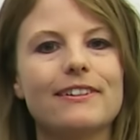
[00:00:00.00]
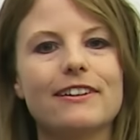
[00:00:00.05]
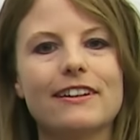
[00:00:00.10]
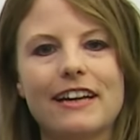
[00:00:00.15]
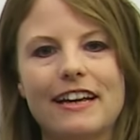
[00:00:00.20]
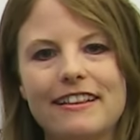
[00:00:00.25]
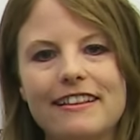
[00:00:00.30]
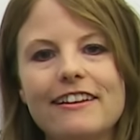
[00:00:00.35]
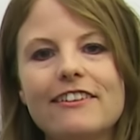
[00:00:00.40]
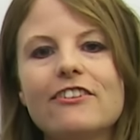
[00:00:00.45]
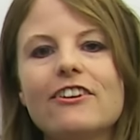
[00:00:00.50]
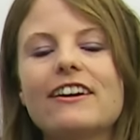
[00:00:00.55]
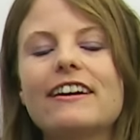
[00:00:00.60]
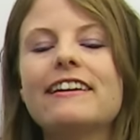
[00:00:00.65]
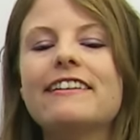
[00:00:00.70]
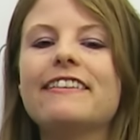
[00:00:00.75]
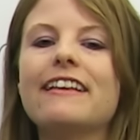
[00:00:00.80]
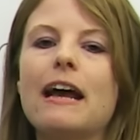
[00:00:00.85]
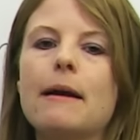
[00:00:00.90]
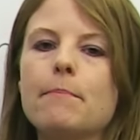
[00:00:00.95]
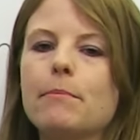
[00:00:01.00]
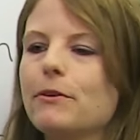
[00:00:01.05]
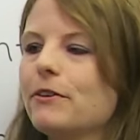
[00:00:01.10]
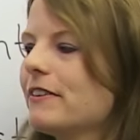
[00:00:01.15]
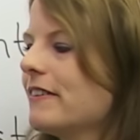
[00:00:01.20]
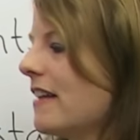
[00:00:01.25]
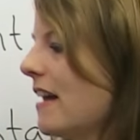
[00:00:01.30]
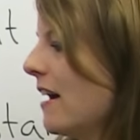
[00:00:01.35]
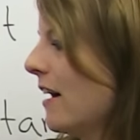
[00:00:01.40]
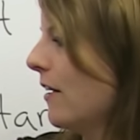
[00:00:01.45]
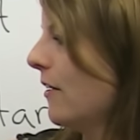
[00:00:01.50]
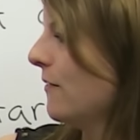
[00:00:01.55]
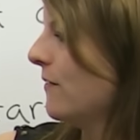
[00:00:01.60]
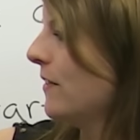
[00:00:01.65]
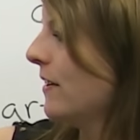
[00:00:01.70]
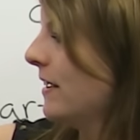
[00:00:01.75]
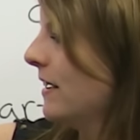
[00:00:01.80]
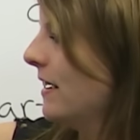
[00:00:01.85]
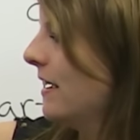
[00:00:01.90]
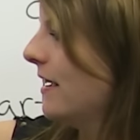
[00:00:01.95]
Okay, these are examples of